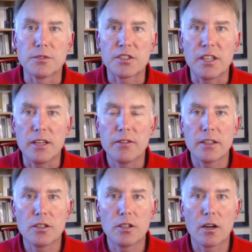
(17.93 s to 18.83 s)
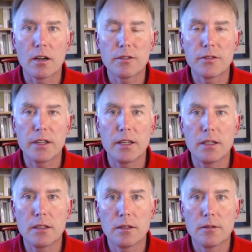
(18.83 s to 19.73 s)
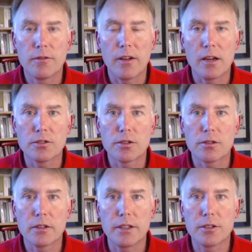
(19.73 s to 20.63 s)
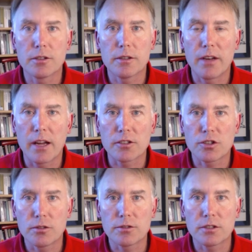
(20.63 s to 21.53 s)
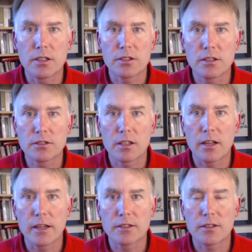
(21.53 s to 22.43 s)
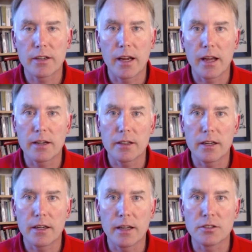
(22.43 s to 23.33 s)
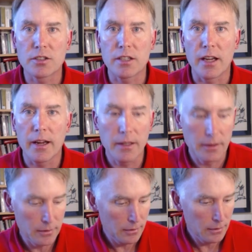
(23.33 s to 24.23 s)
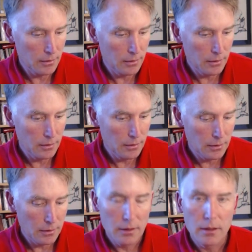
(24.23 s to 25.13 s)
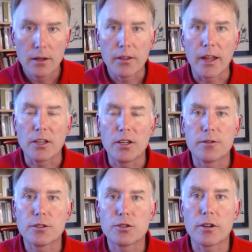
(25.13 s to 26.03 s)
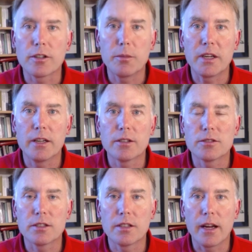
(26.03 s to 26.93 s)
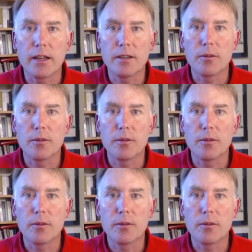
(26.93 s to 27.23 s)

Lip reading: Stephen Garvey, founder, leader of National Citizens Alliance of Canada, NCA. Thank you for joining me here tonight.